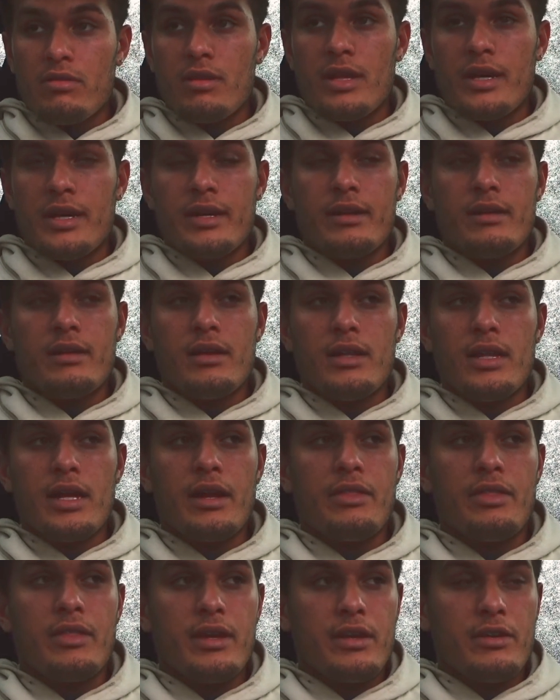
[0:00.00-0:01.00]
Like, a lot
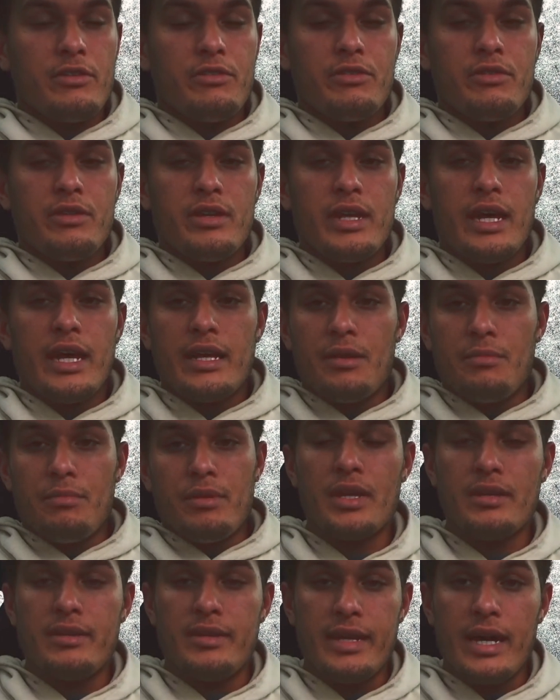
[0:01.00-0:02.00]
of things you did had to be
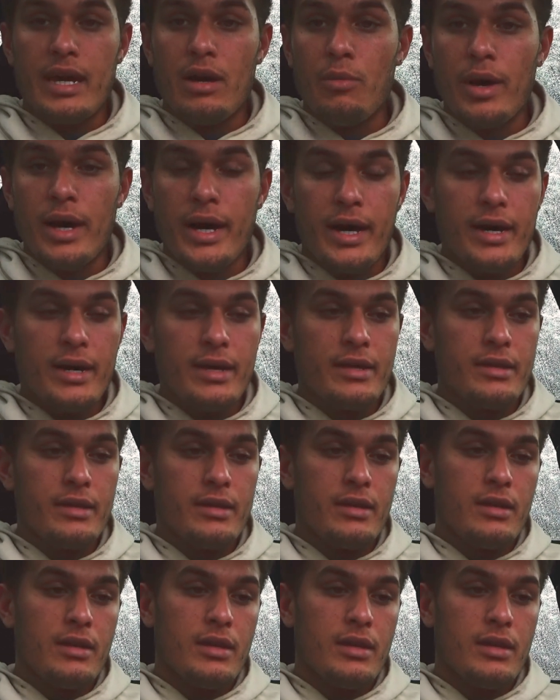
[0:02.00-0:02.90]
DIY'd,